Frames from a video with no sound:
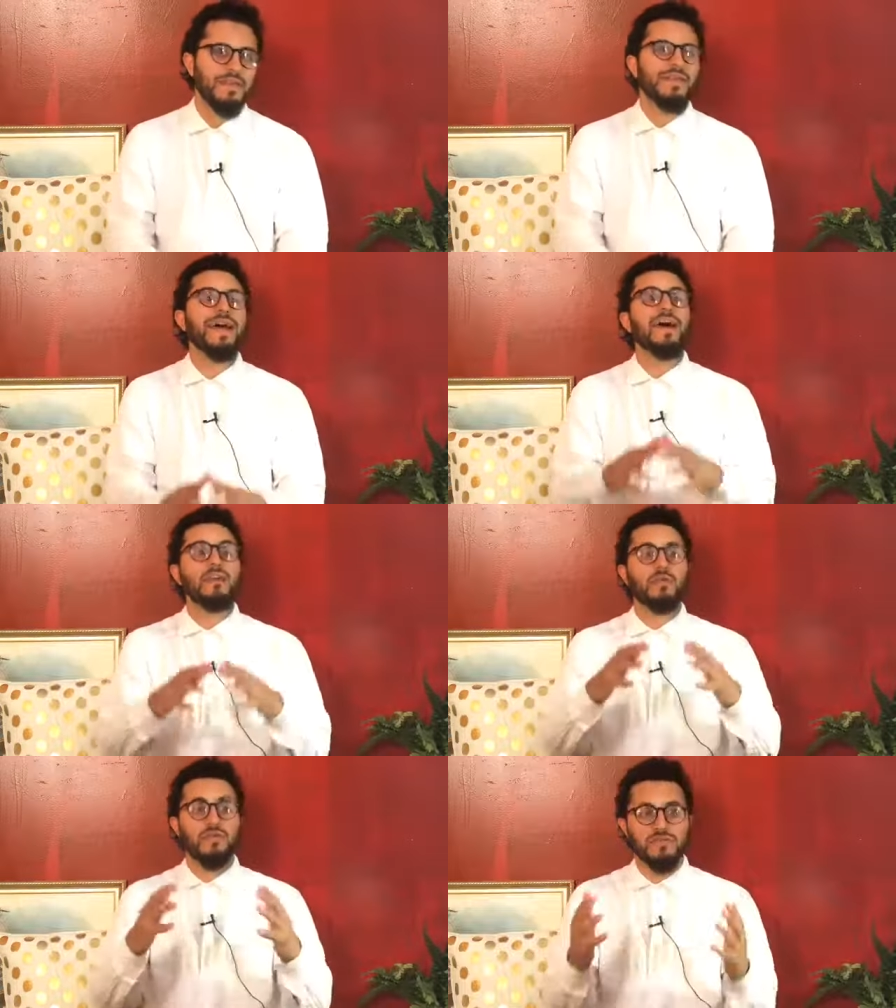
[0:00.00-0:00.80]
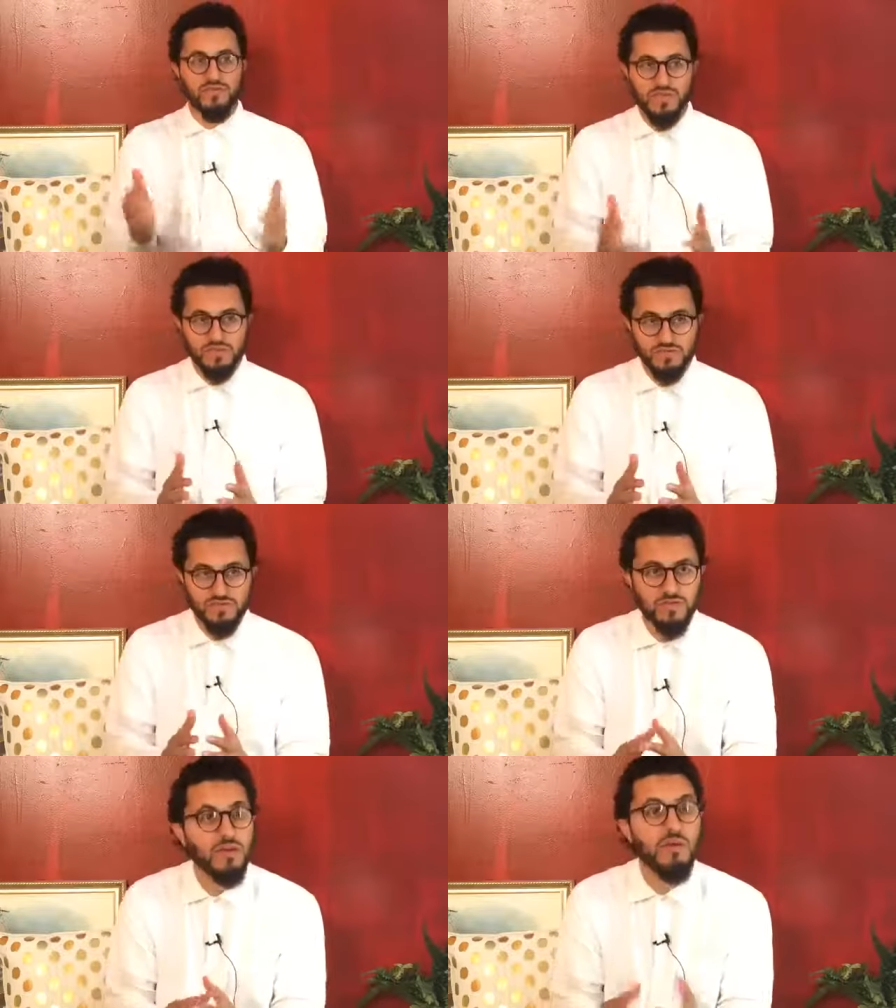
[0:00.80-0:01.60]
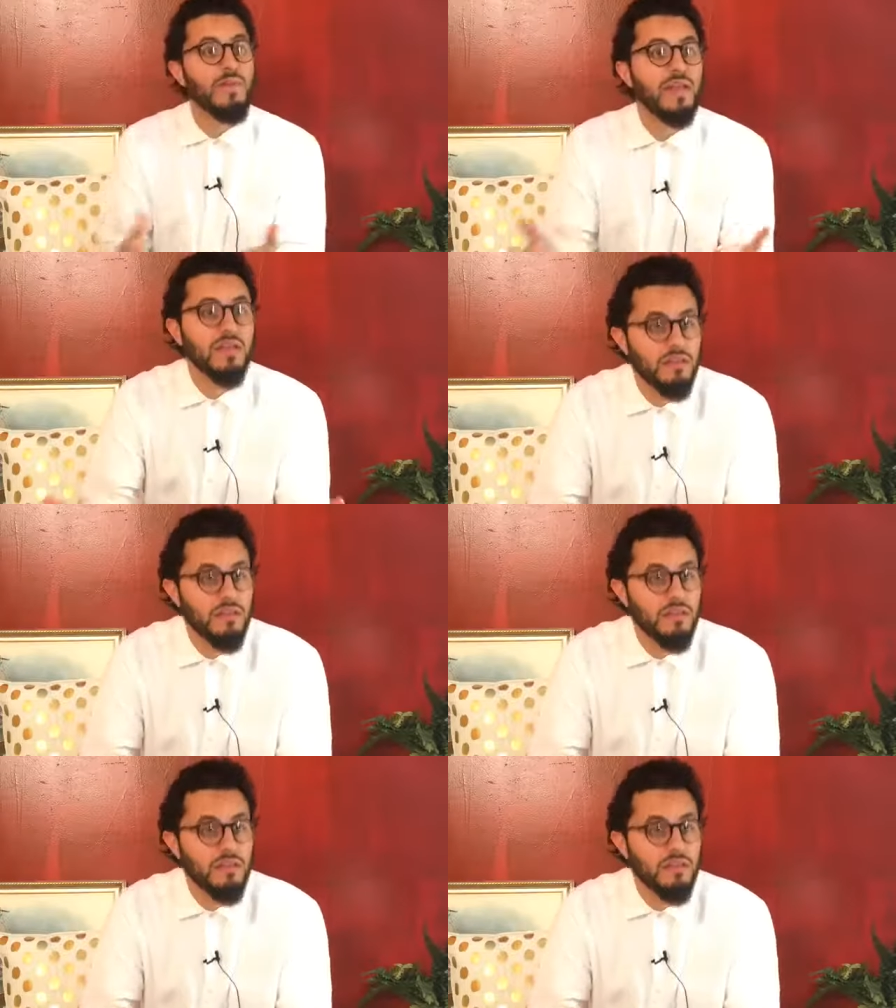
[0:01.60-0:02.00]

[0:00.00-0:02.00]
Categories of angels. So there are many.